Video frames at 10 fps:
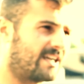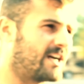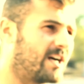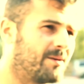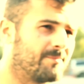
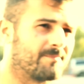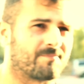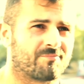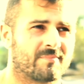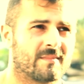Um,
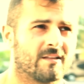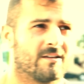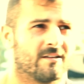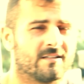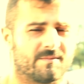
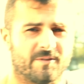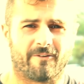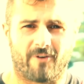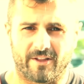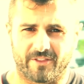it's
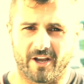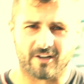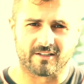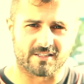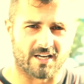beautiful out
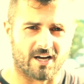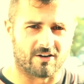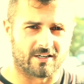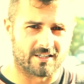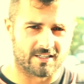there, so